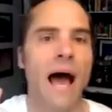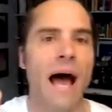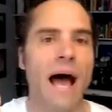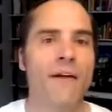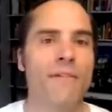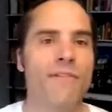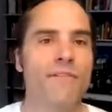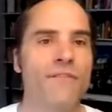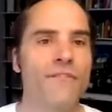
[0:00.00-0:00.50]

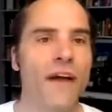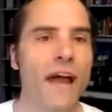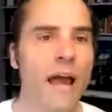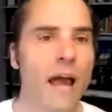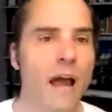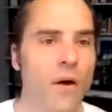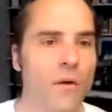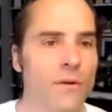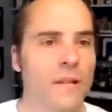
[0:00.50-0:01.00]
I've
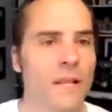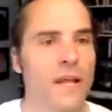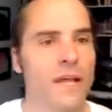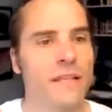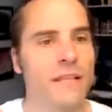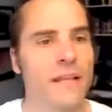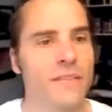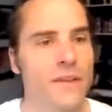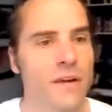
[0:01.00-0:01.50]
found
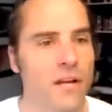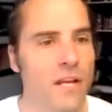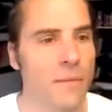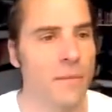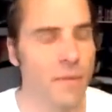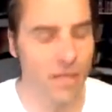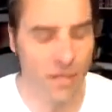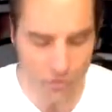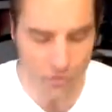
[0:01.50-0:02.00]
that there
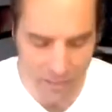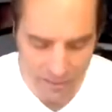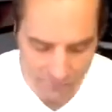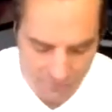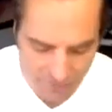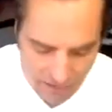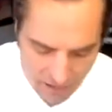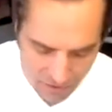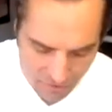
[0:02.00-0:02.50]
can be
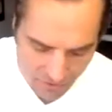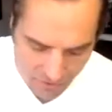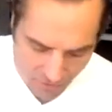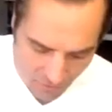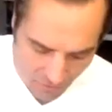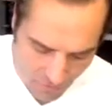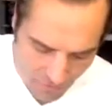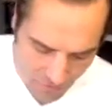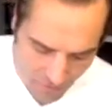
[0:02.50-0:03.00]
great
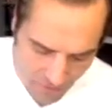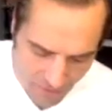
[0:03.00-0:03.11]
value